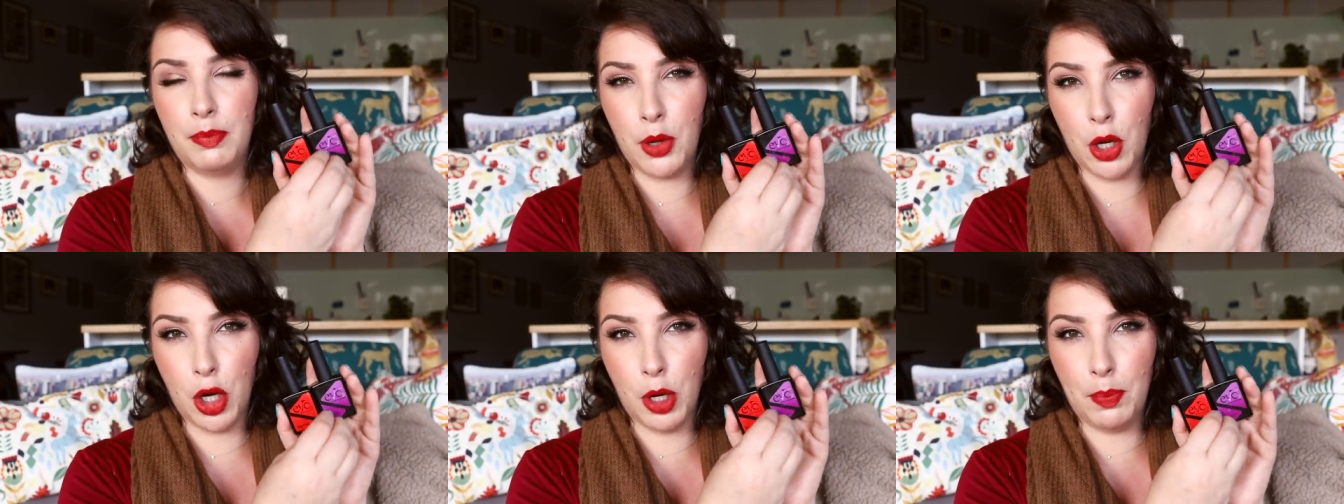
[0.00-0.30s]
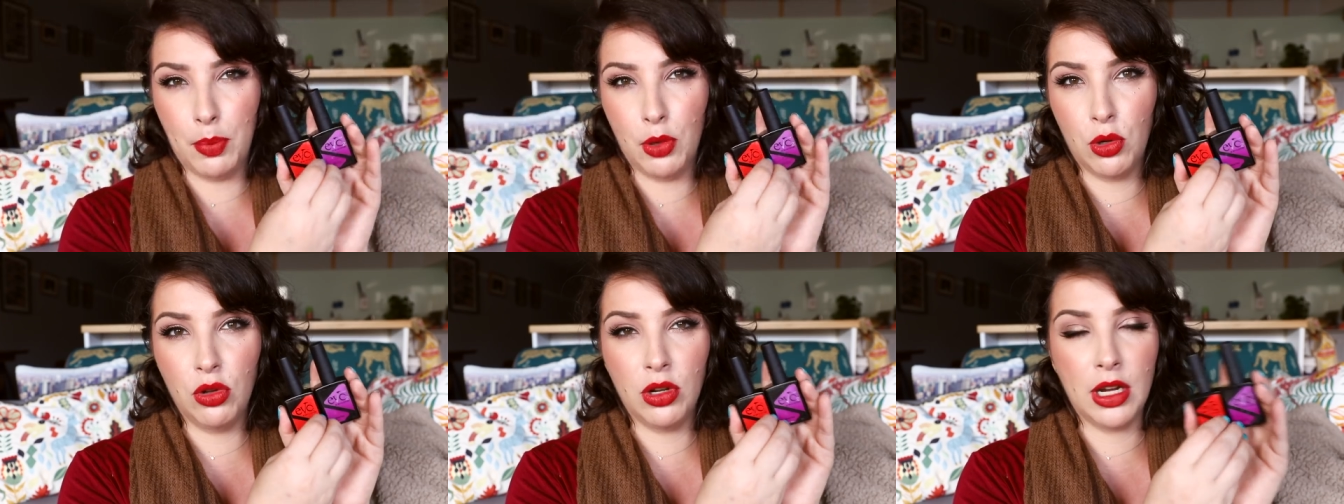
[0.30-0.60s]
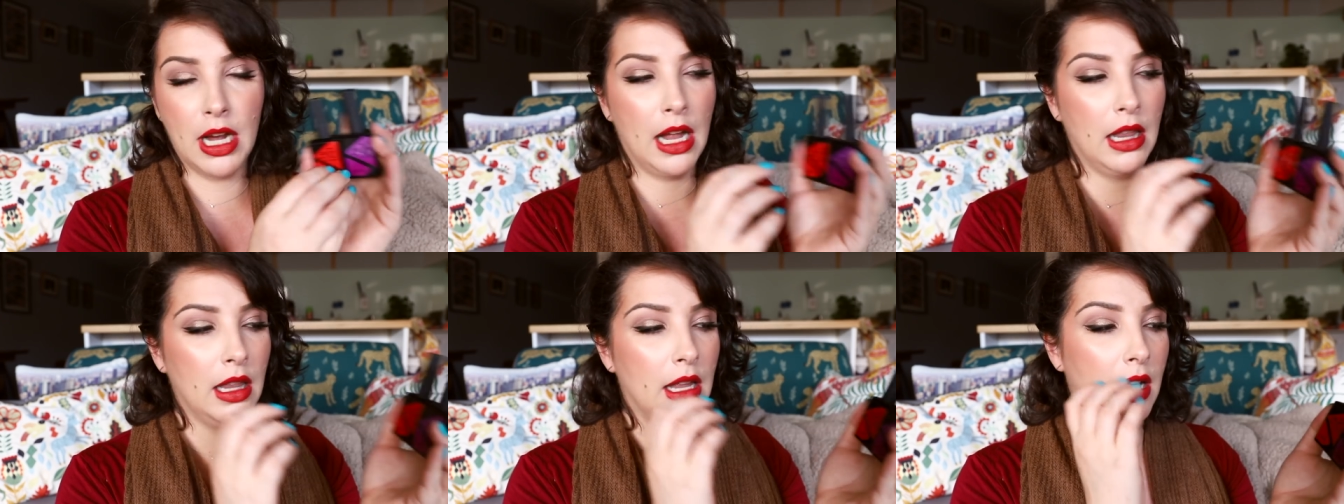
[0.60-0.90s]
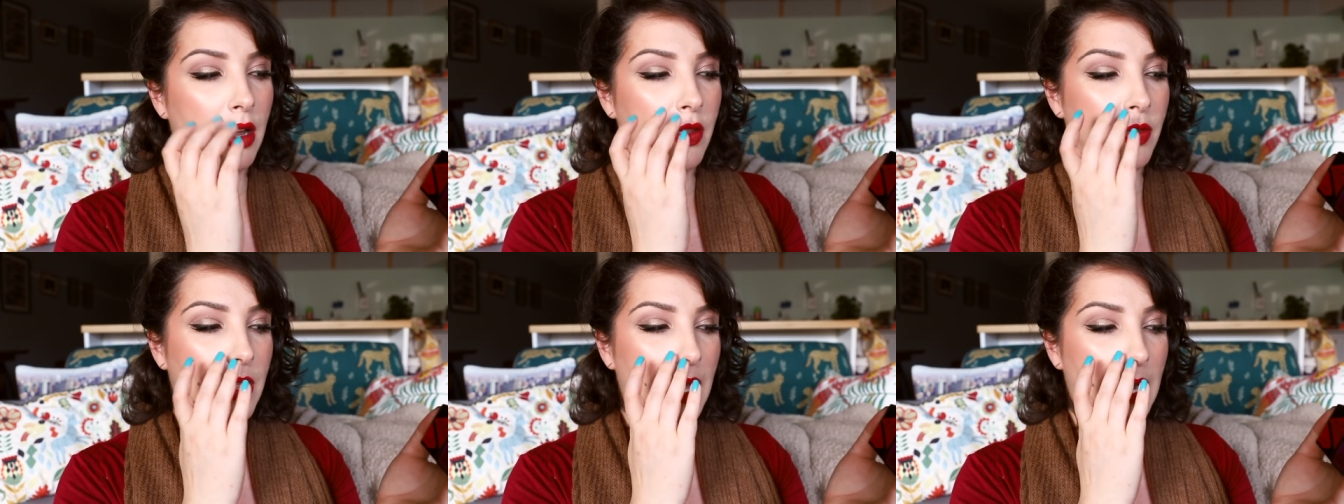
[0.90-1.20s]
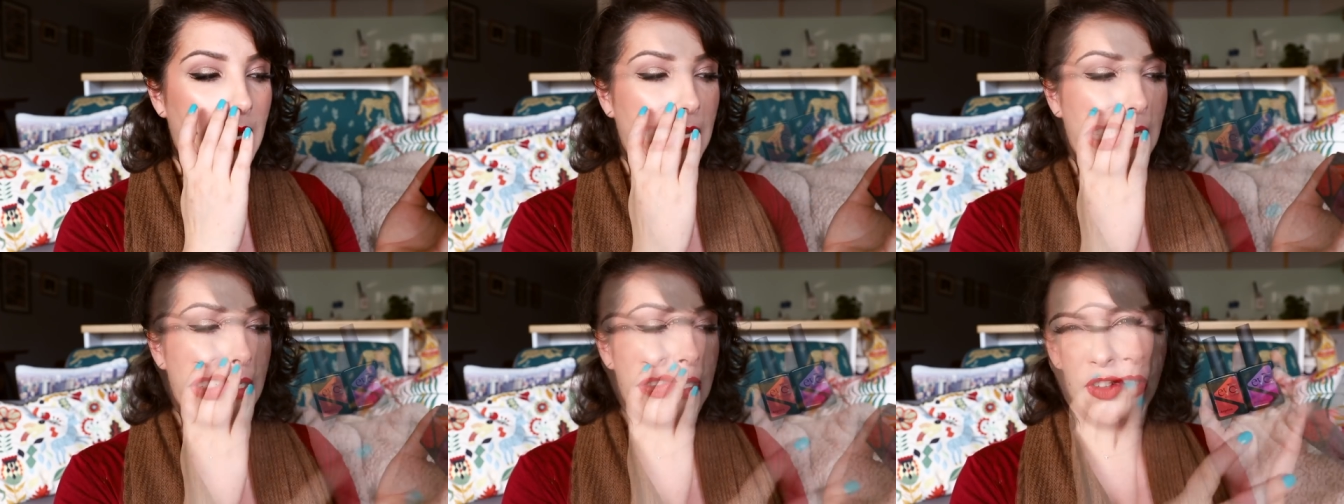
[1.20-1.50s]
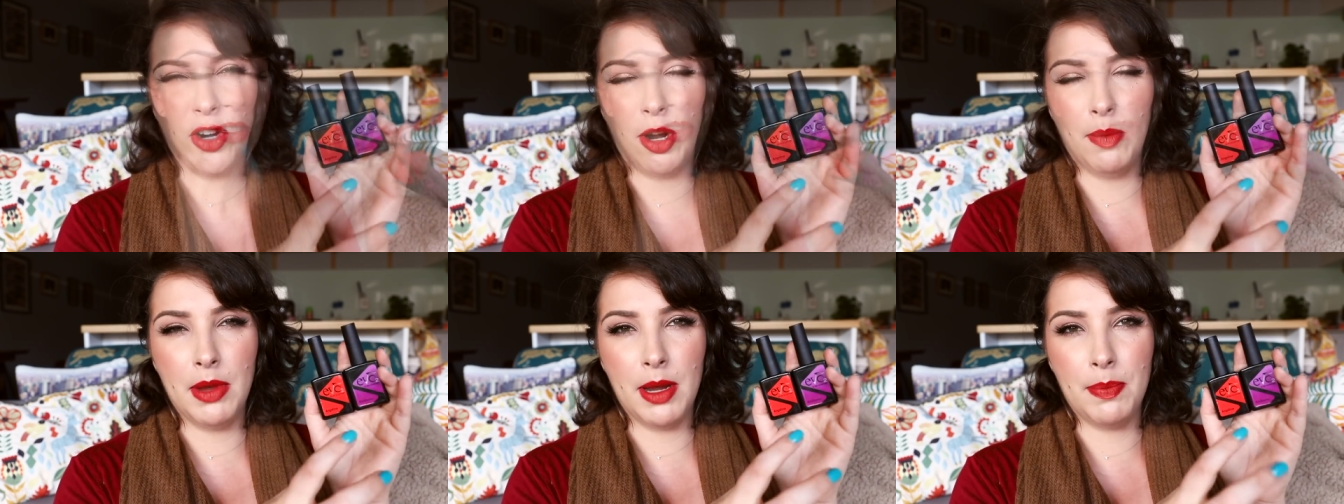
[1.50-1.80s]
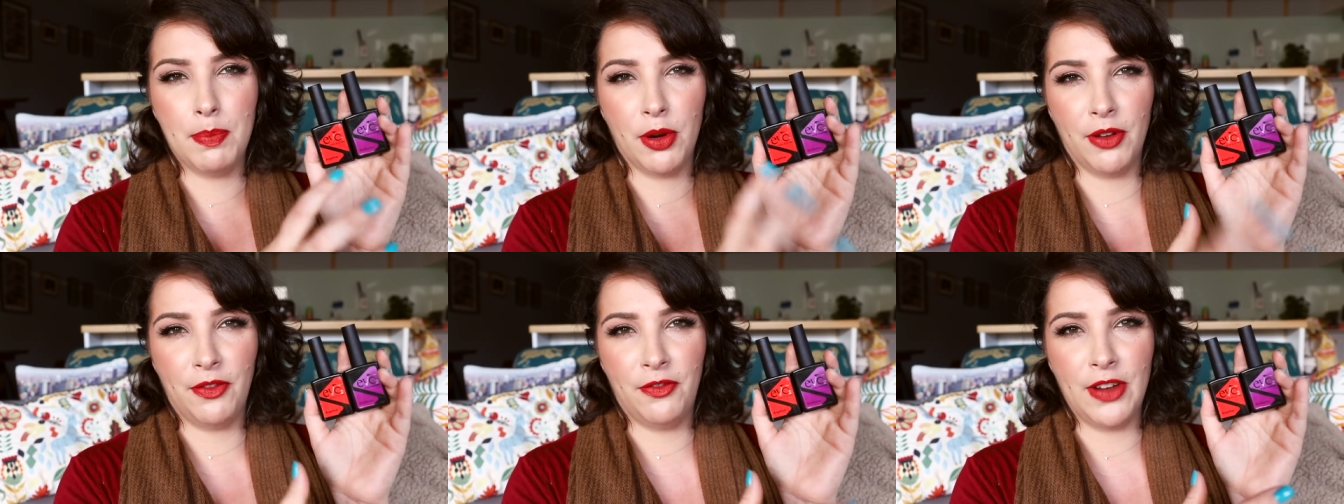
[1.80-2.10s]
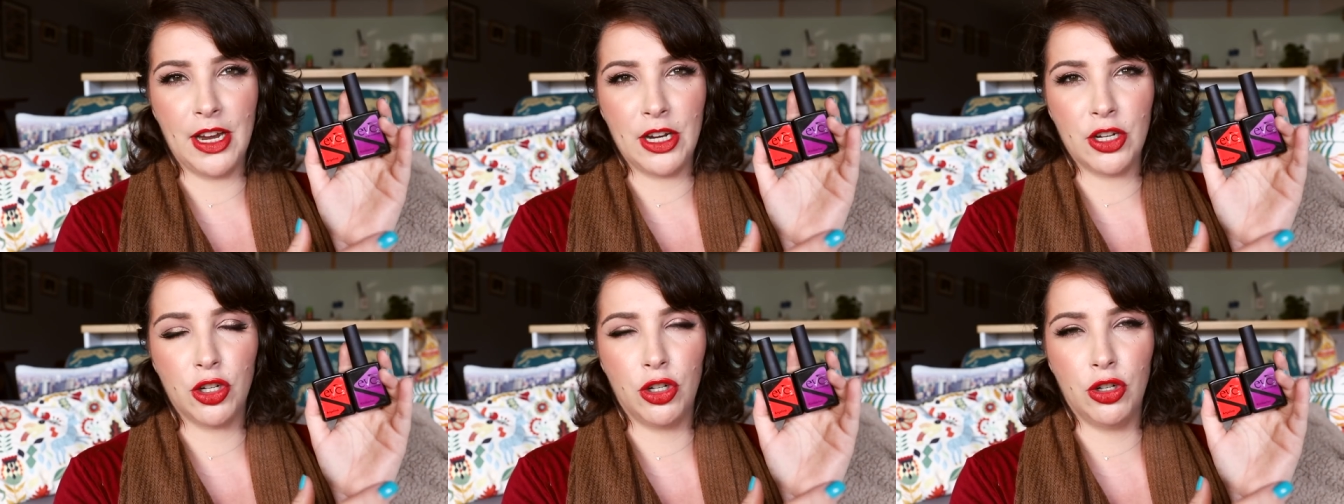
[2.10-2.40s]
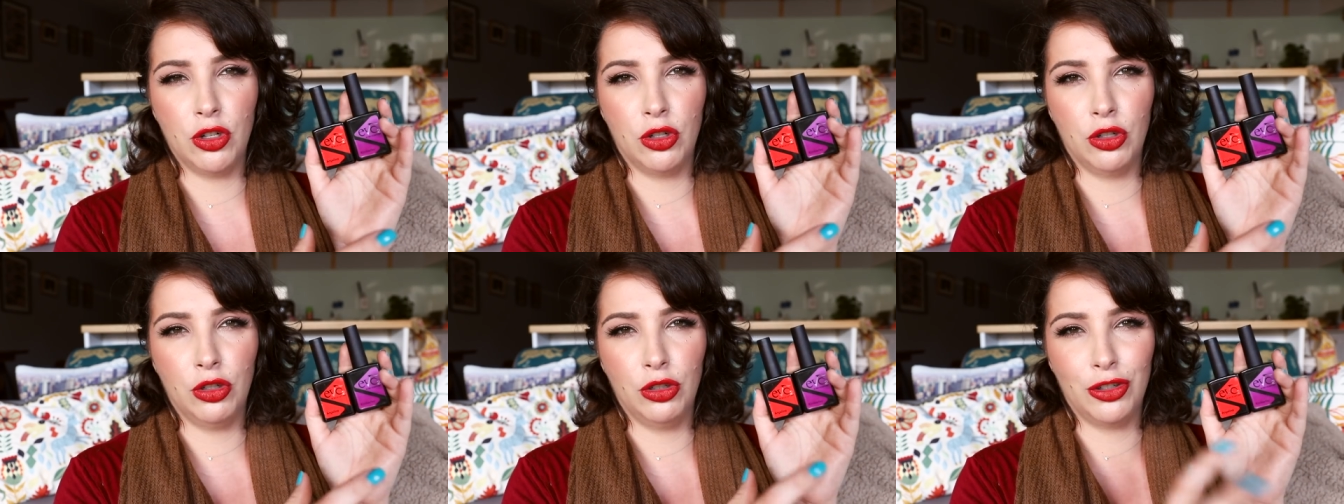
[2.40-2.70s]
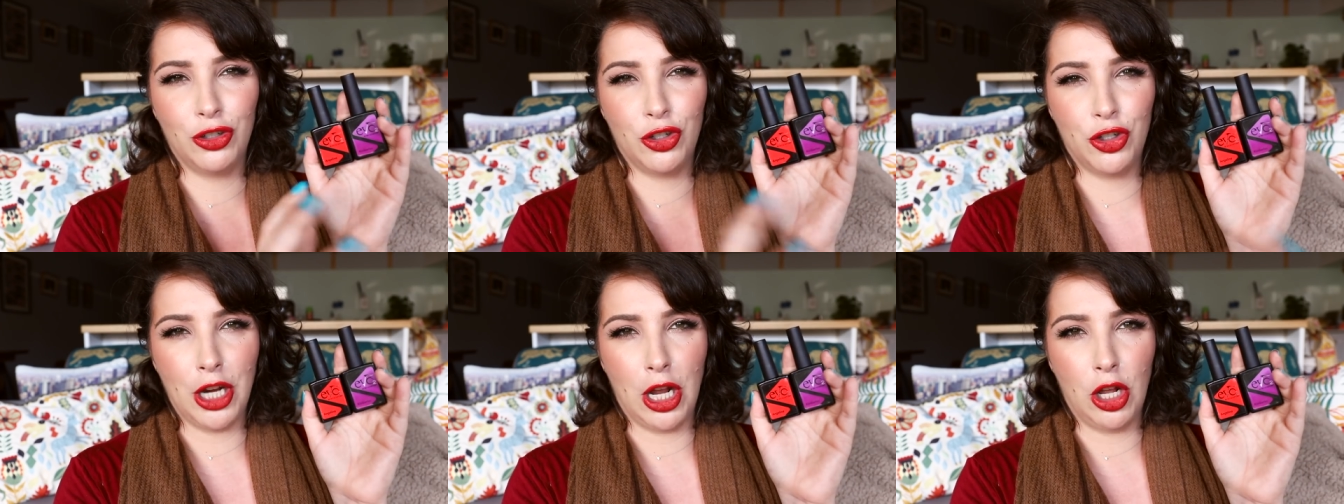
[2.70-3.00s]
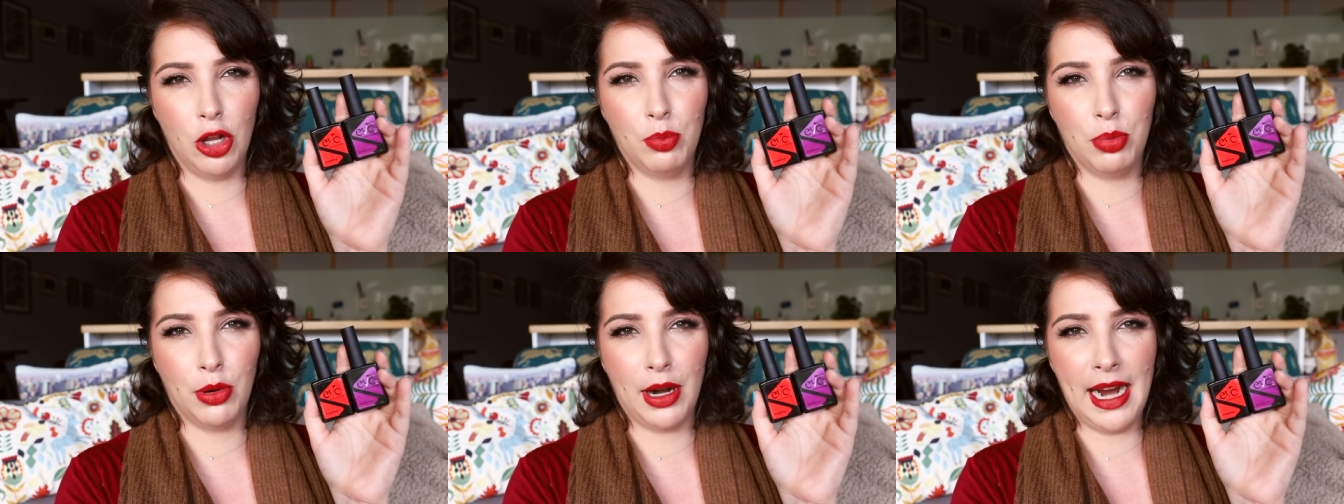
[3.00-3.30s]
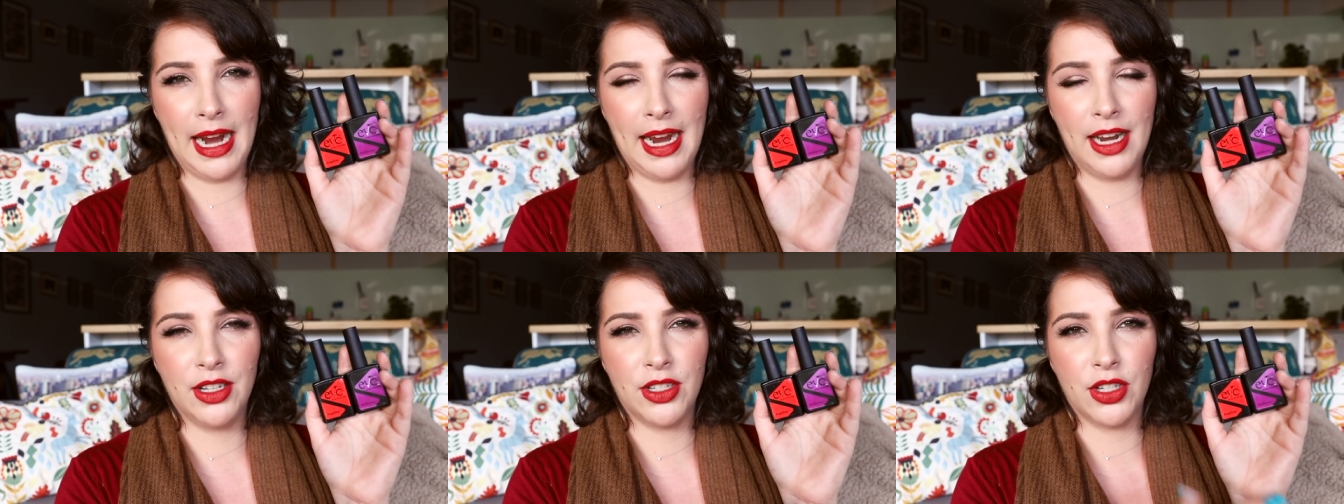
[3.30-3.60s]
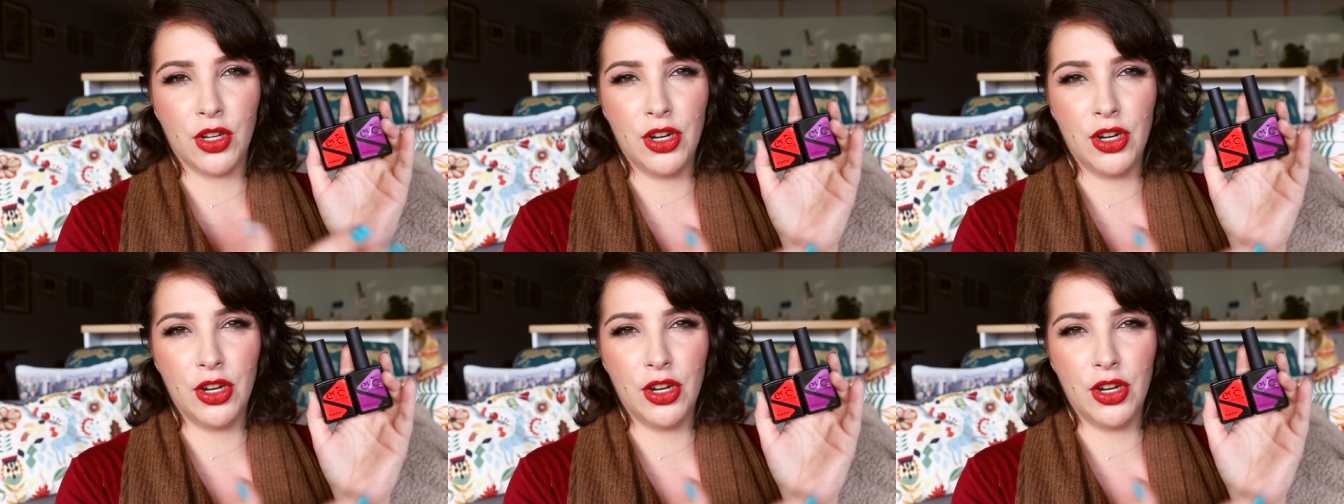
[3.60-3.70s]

purple color that is from a professional gel brand,